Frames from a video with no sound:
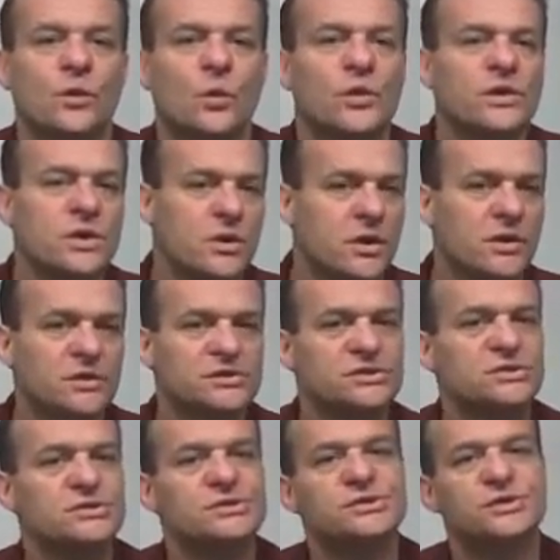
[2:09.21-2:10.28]
When you hear
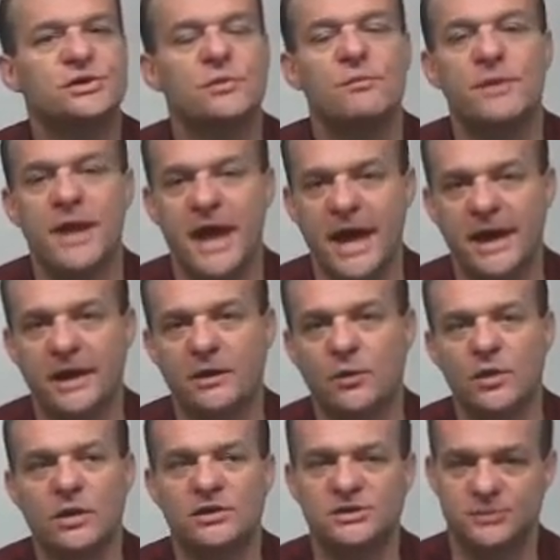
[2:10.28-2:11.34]
us use the term data,
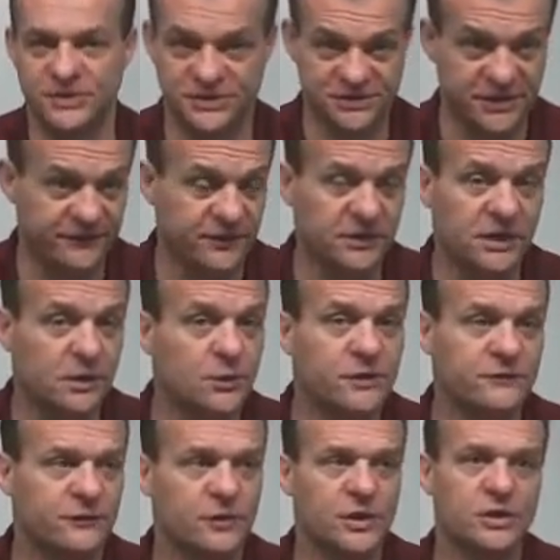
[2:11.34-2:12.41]
we are specifically
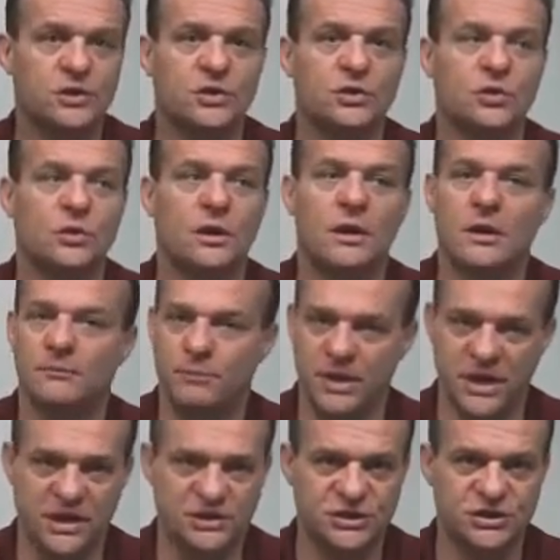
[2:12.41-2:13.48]
referring to
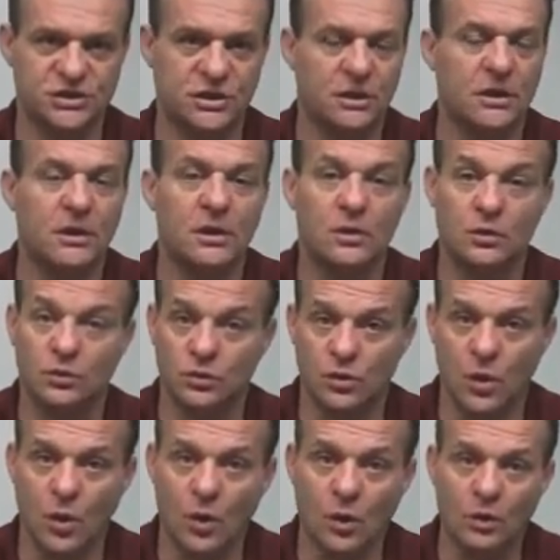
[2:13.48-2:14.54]
pitch,
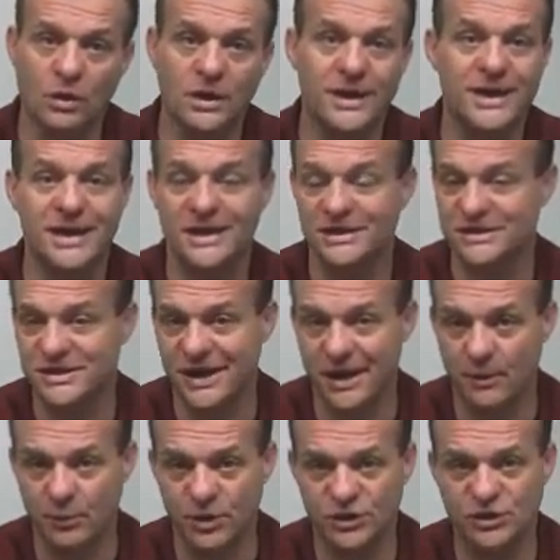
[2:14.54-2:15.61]
roll,
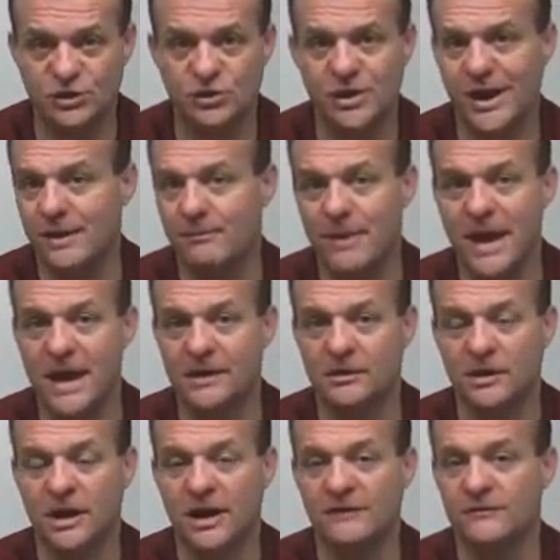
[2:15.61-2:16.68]
temperature, and
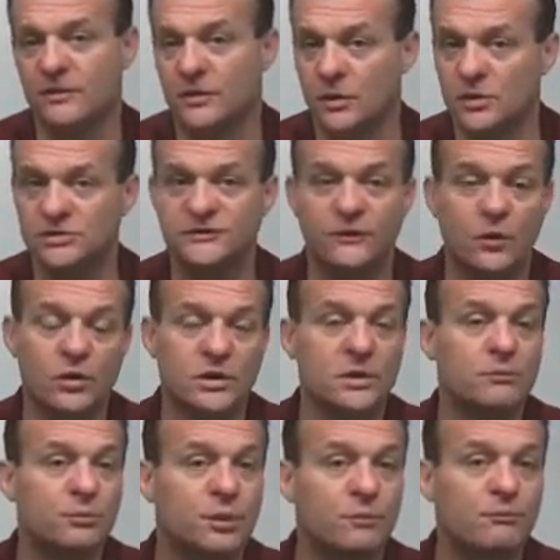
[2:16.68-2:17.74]
battery life. Those four
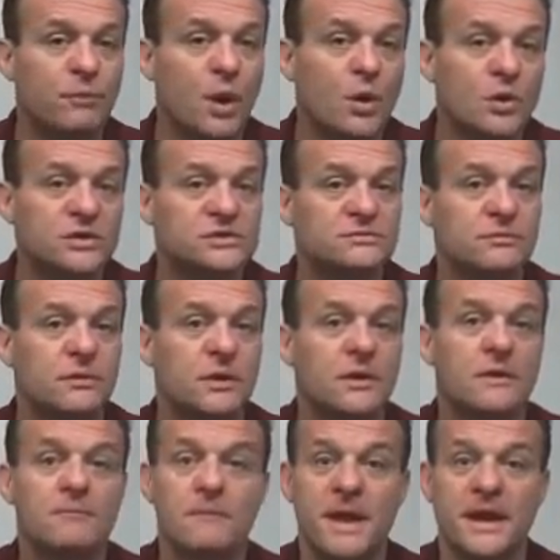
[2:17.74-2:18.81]
components
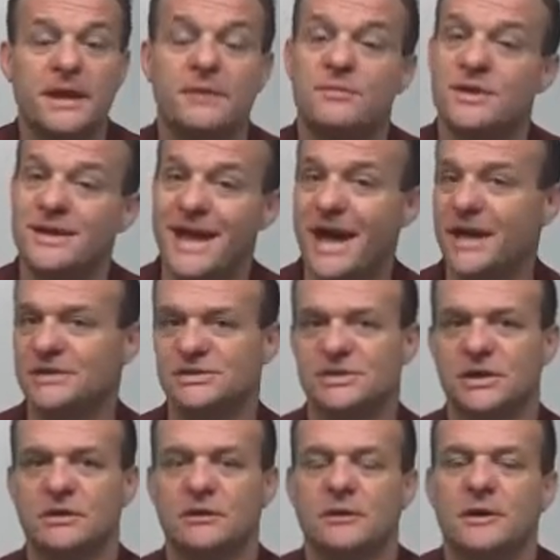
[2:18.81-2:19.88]
make up the data
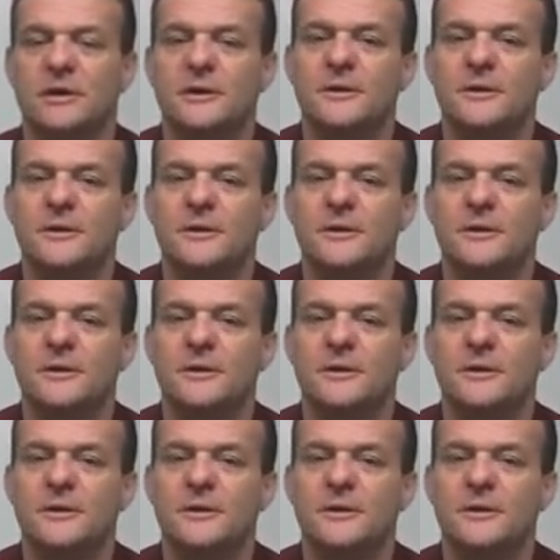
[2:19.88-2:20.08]
signal.